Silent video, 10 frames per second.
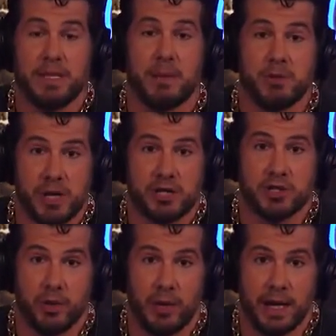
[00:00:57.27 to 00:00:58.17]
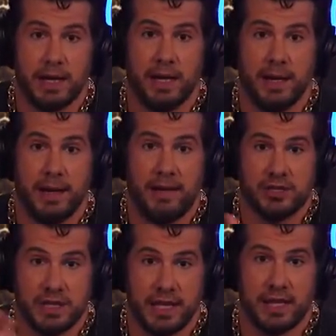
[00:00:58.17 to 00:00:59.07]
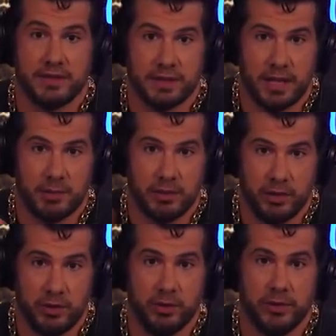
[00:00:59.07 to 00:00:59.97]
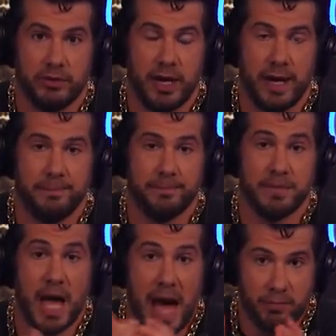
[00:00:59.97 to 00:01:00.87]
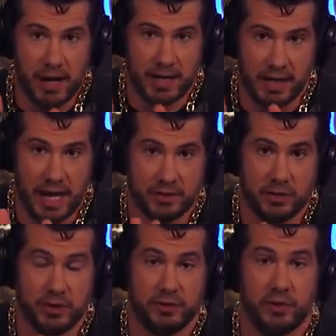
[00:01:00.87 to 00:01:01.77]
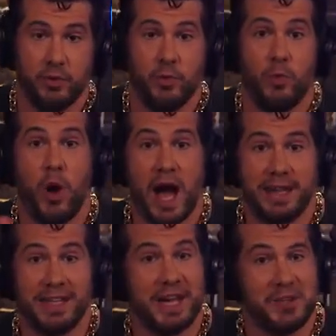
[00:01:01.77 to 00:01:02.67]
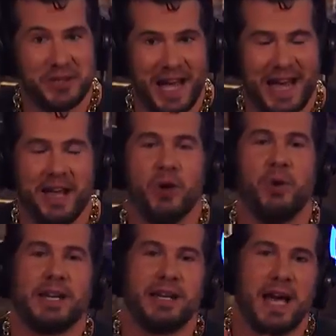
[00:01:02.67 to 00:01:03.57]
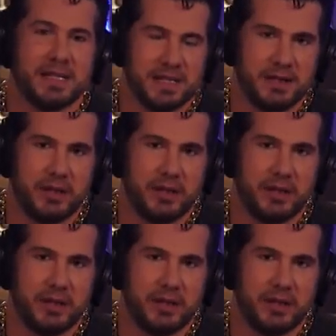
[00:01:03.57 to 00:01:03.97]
have been demonstrations going on, obviously against dictator Maduro, who is not recognized. So Juan, the other guy, recognized as